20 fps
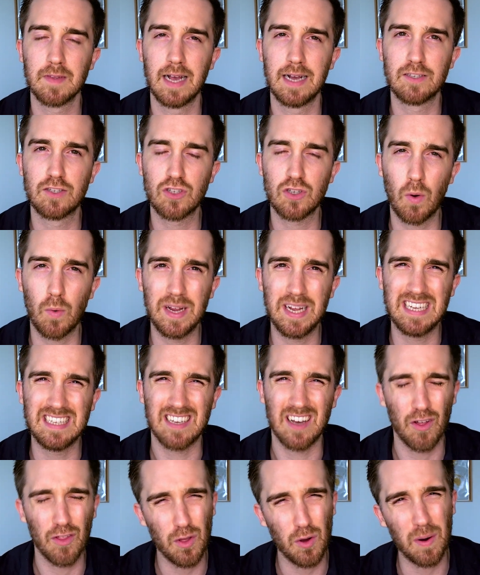it's so
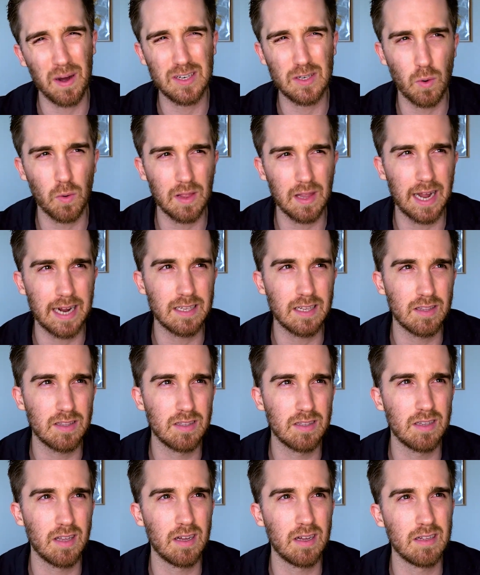easy. Although I don't like
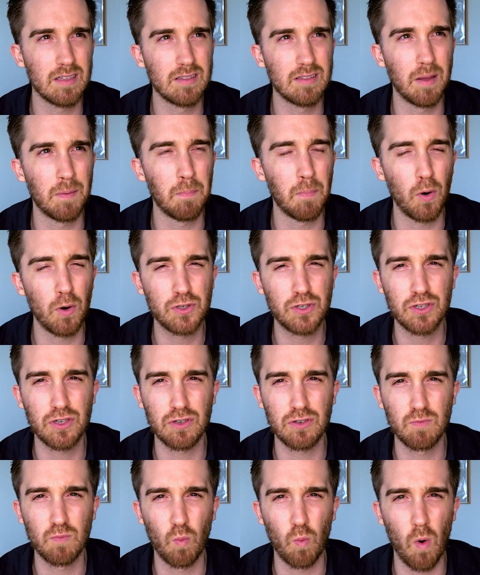the
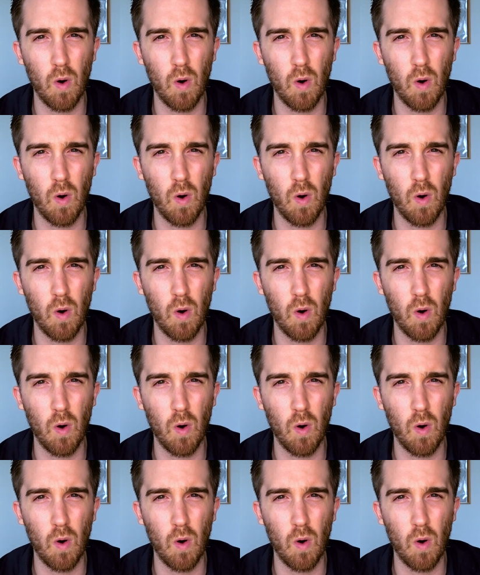motion